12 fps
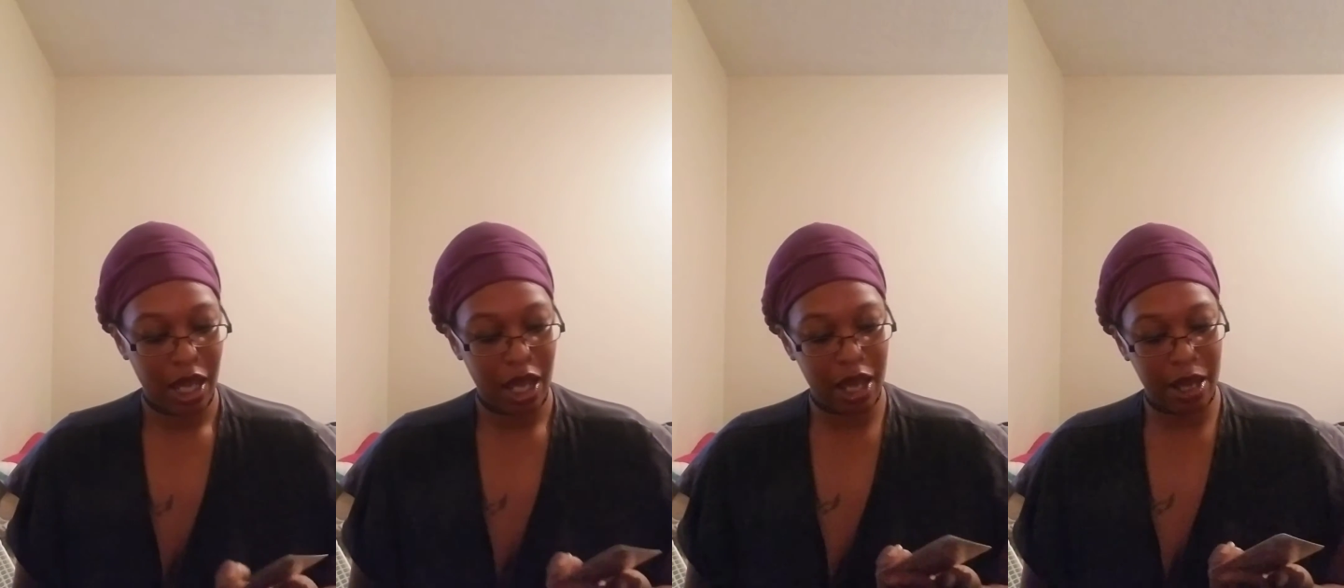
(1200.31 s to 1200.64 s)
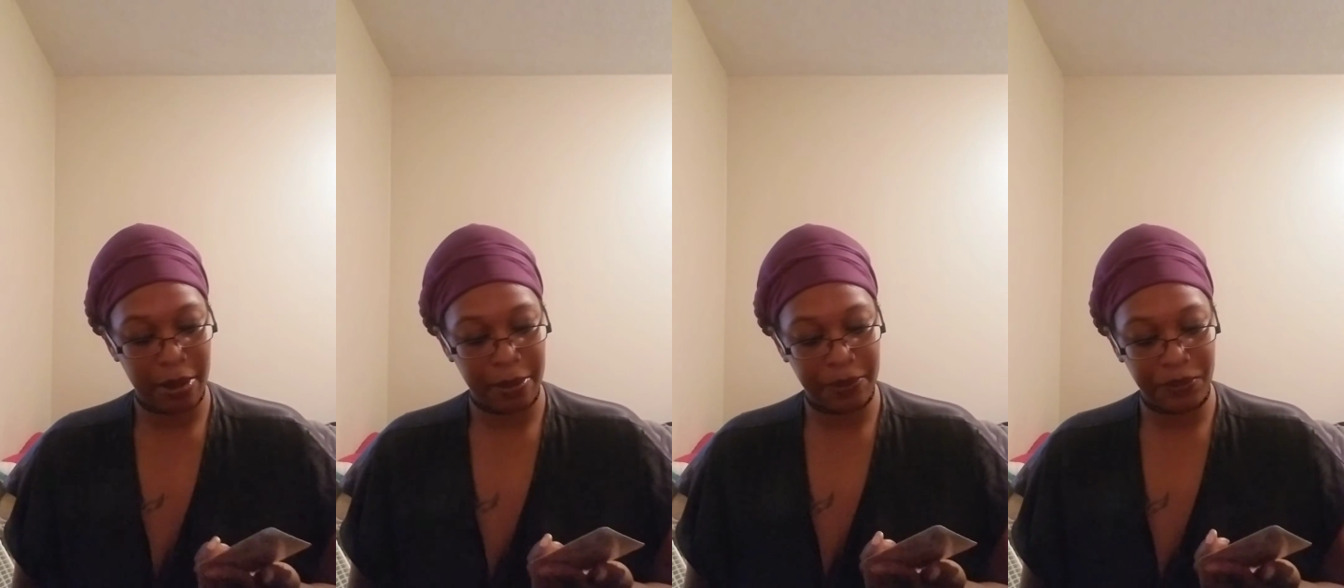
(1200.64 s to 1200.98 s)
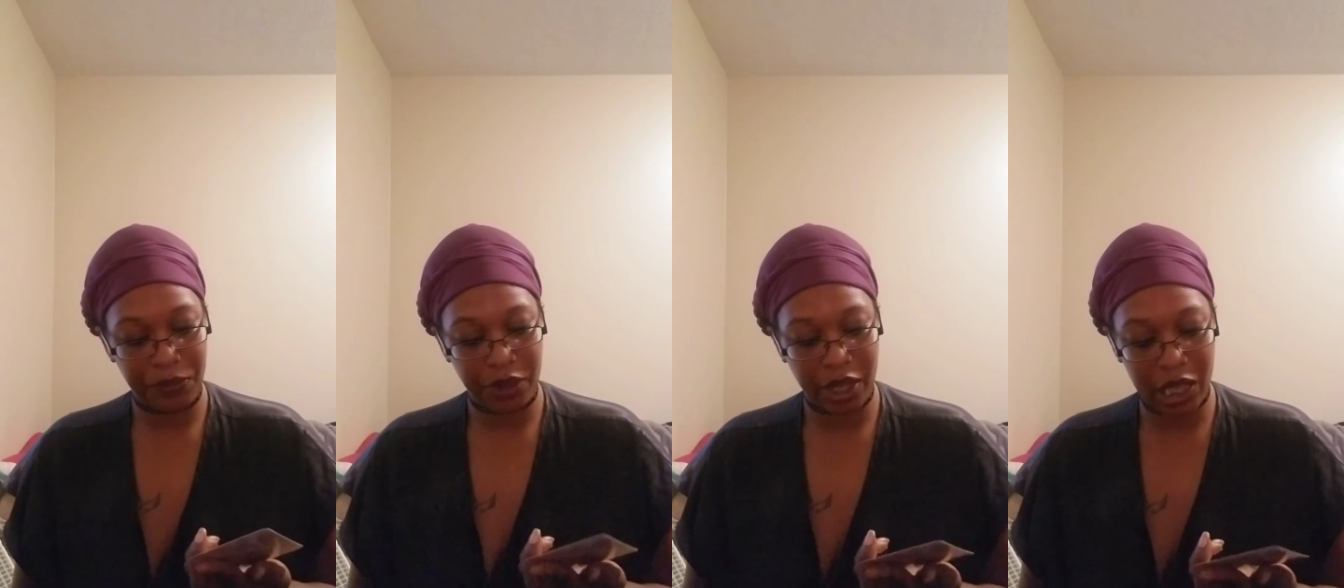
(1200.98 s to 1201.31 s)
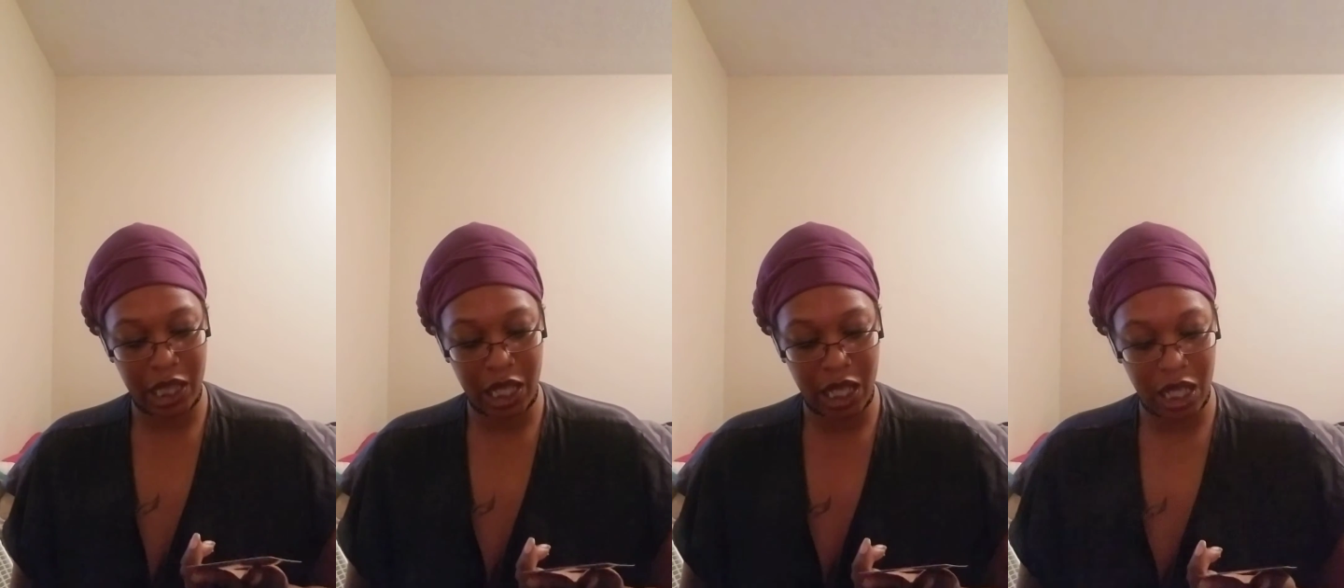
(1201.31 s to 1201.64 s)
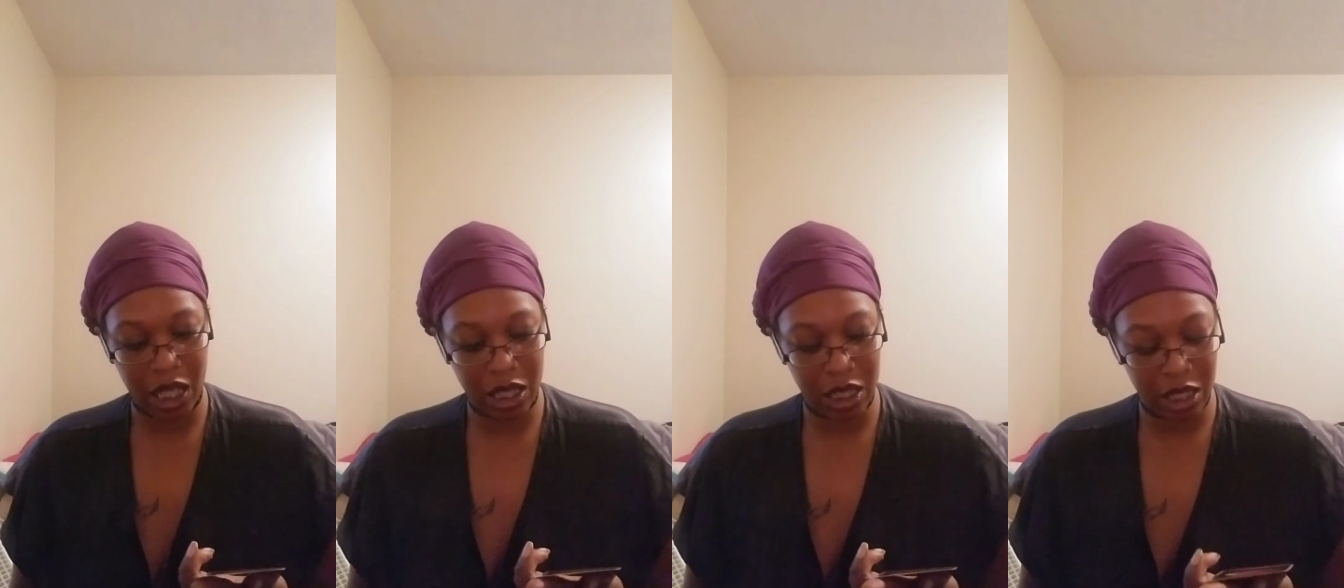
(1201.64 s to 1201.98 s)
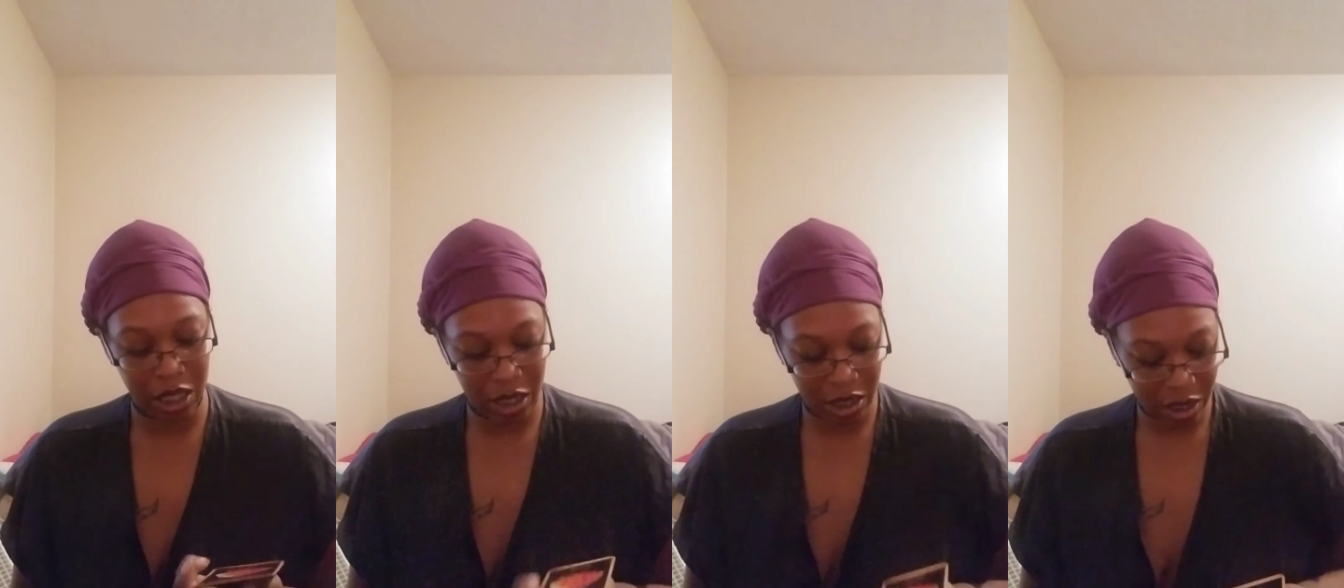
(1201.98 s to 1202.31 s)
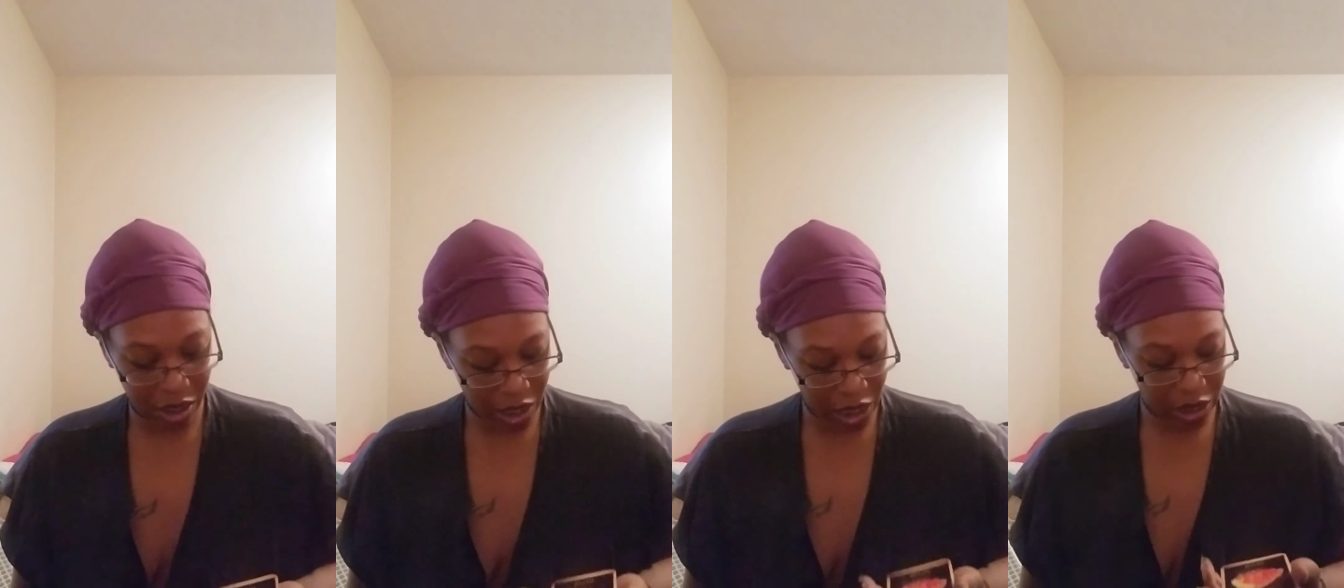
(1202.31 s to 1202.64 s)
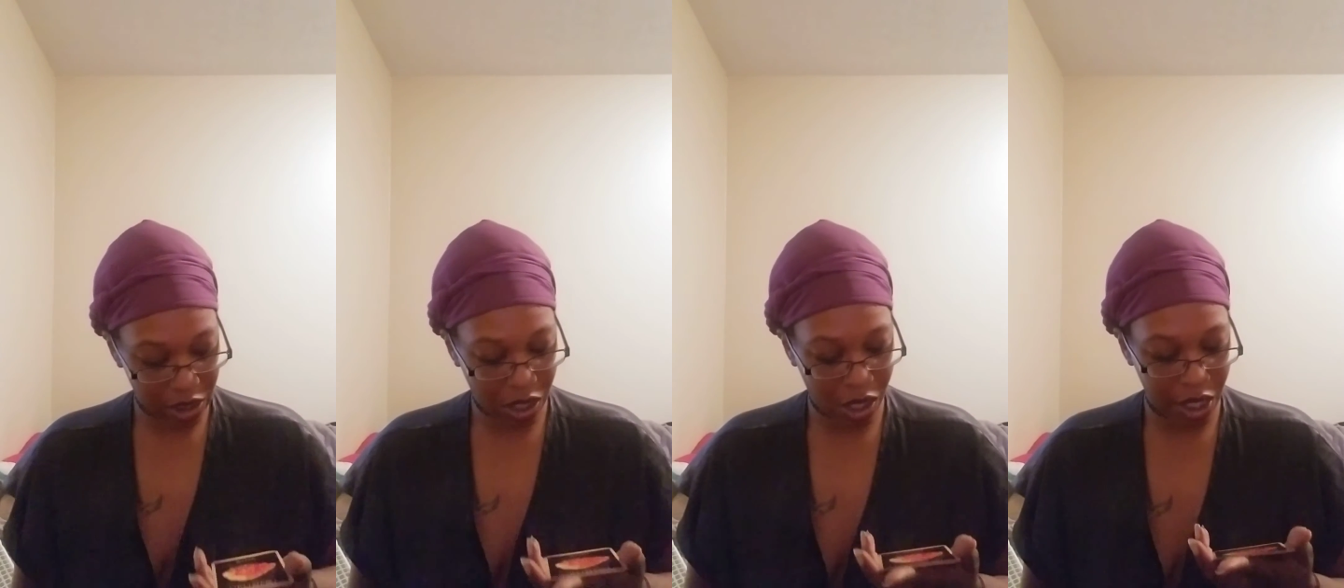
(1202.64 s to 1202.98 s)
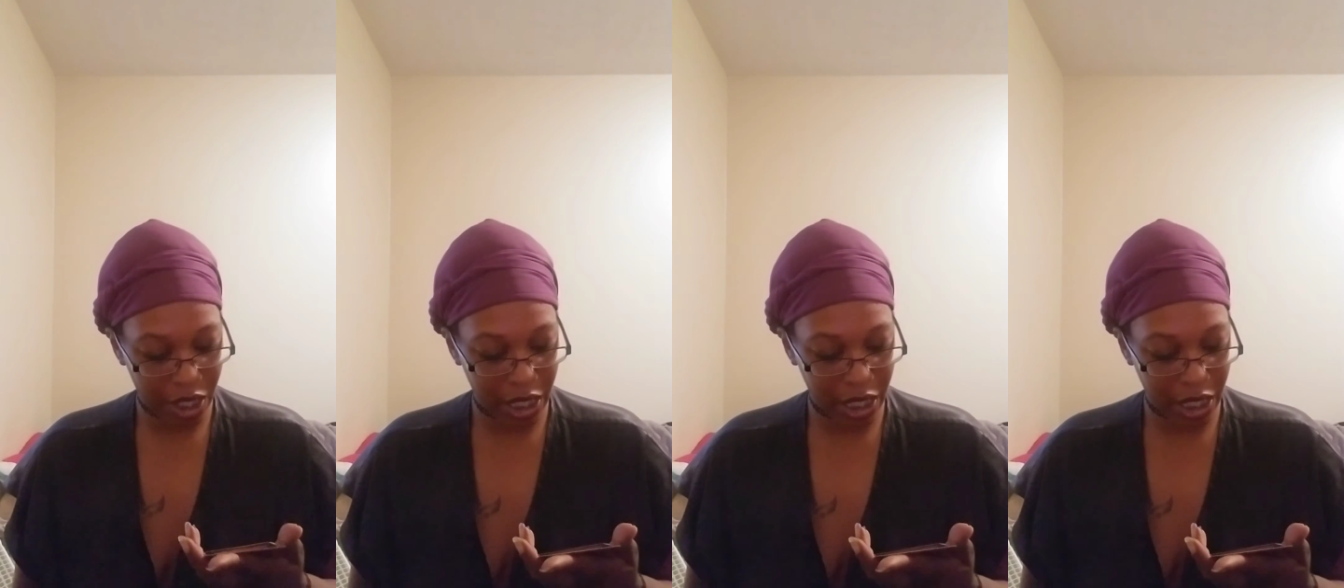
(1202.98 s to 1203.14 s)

The next card